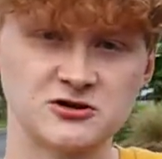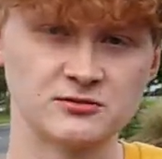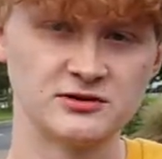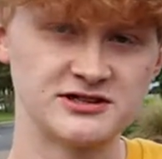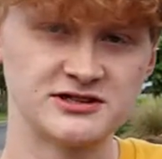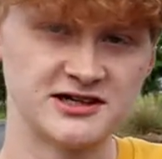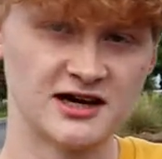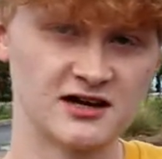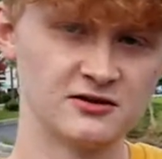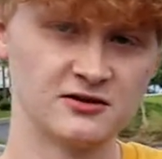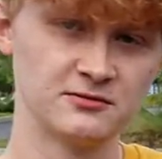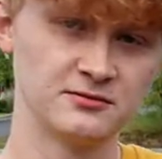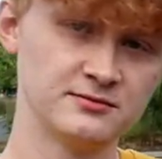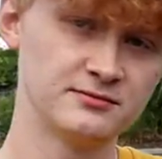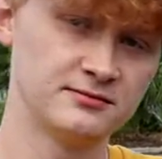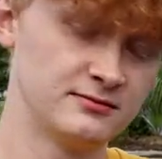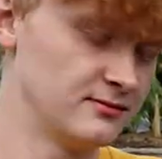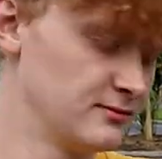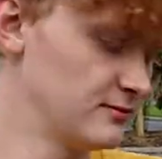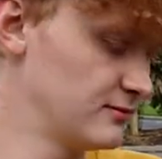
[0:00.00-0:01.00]
what I'm gonna tell them.
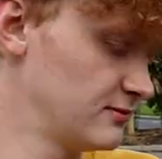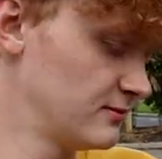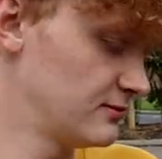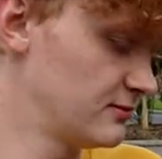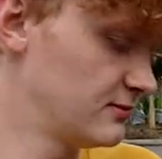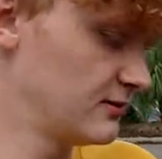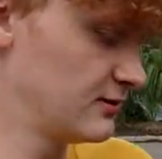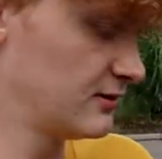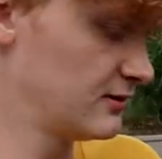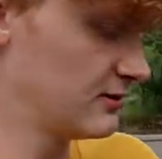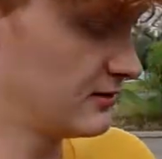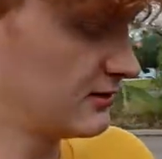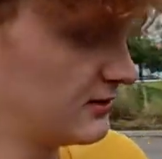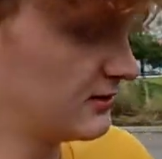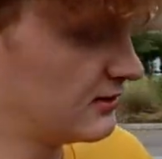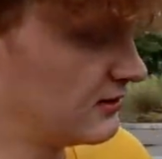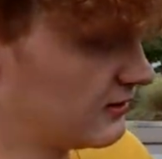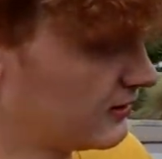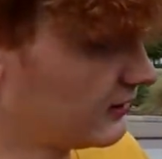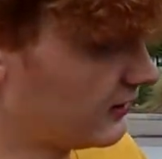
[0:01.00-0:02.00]
Yeah, they look maxed
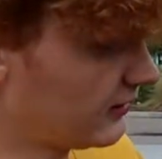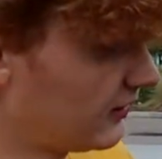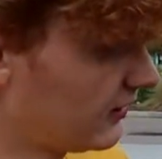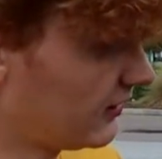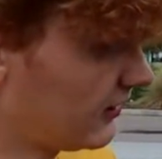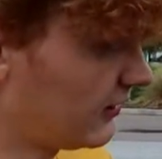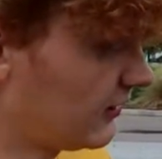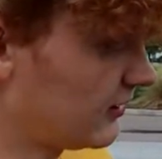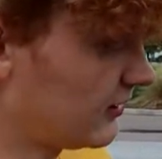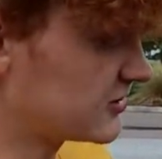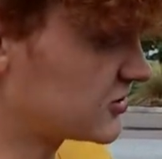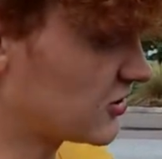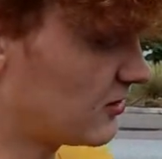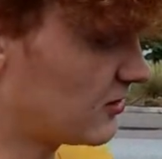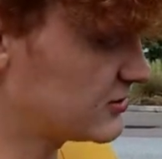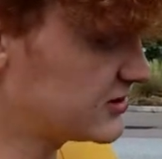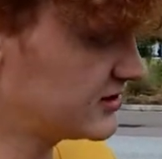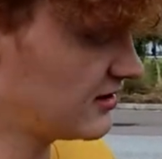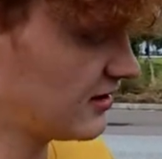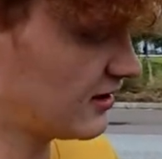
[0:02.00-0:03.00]
out. Yeah, so I'm
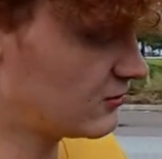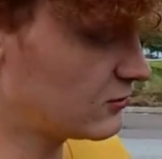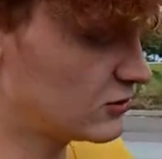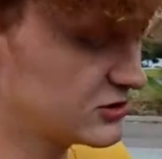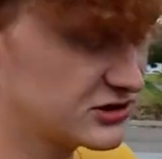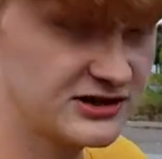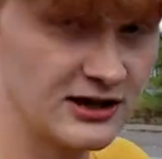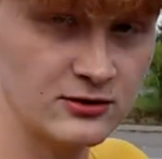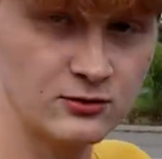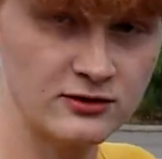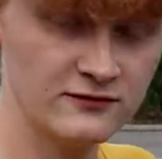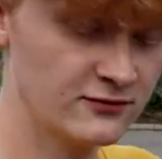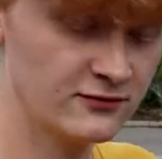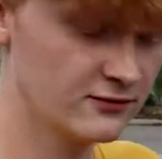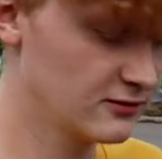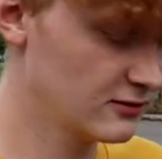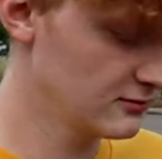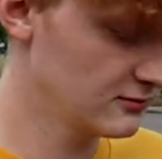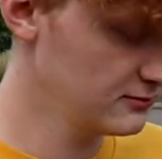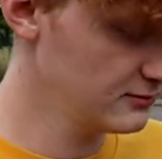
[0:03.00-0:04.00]
gonna see how much they want
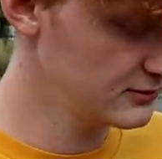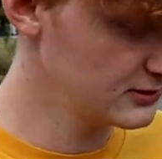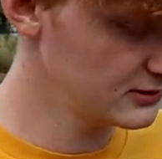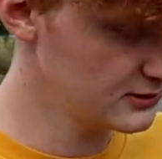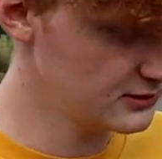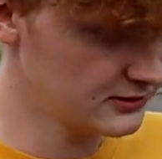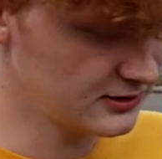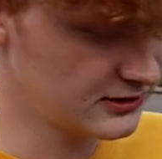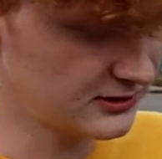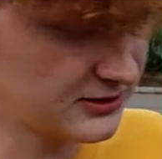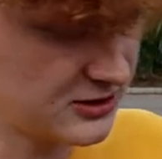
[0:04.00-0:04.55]
for them. They,